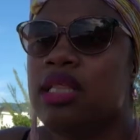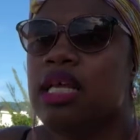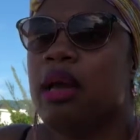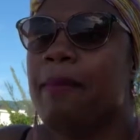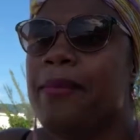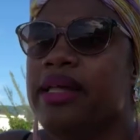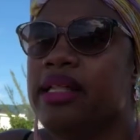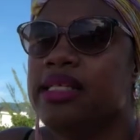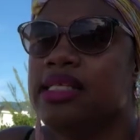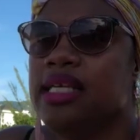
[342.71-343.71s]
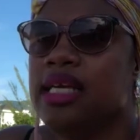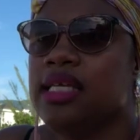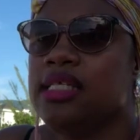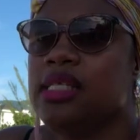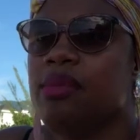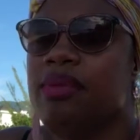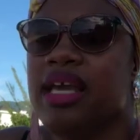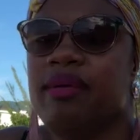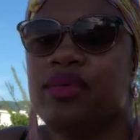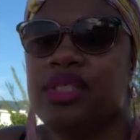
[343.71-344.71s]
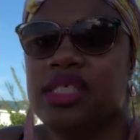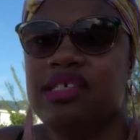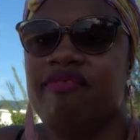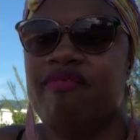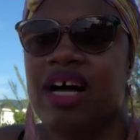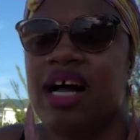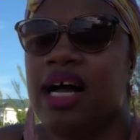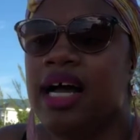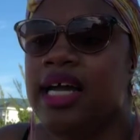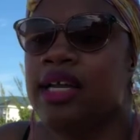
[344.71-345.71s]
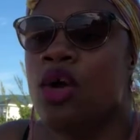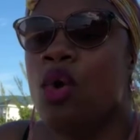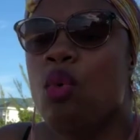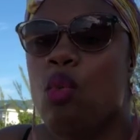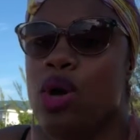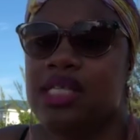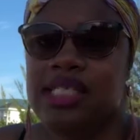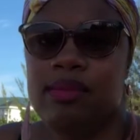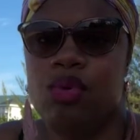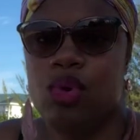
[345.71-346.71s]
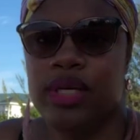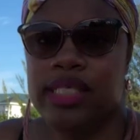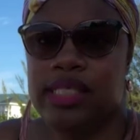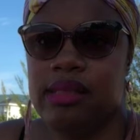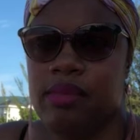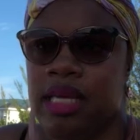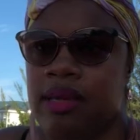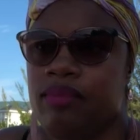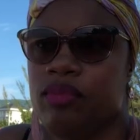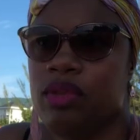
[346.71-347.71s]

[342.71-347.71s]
the ability to be able to define what's important to me,